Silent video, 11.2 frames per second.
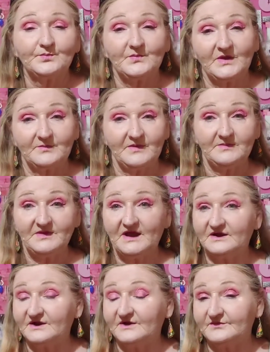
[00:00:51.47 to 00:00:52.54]
like, maybe
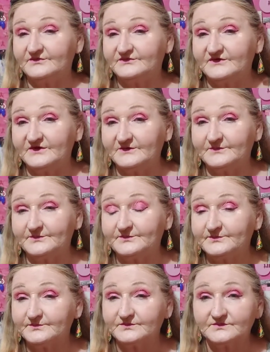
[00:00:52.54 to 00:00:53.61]
how to
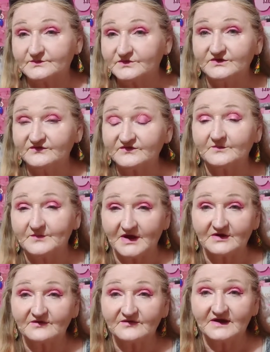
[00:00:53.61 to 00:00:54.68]
use them
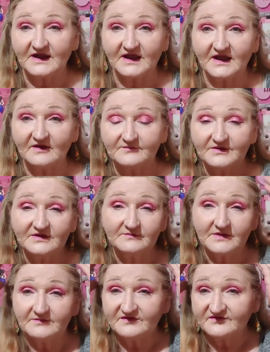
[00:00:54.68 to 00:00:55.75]
better than I have been.
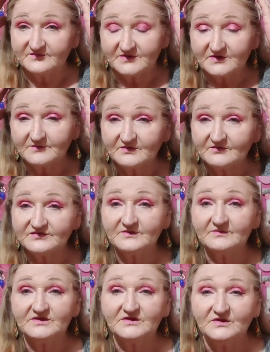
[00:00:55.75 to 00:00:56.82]
Maybe experiment with them
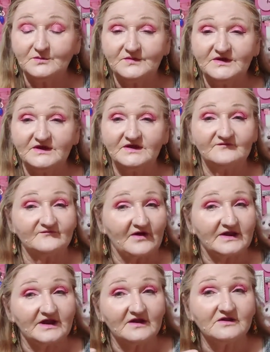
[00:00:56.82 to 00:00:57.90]
a little bit,
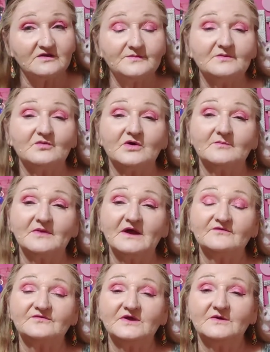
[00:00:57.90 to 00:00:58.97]
find out a little bit more
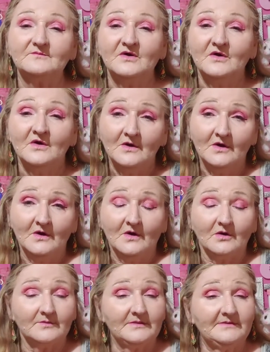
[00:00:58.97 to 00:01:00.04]
about them.
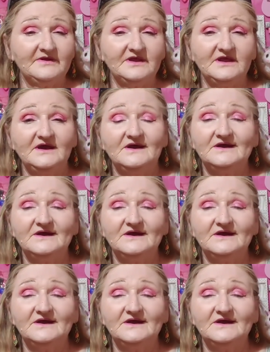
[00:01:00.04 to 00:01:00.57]
Or maybe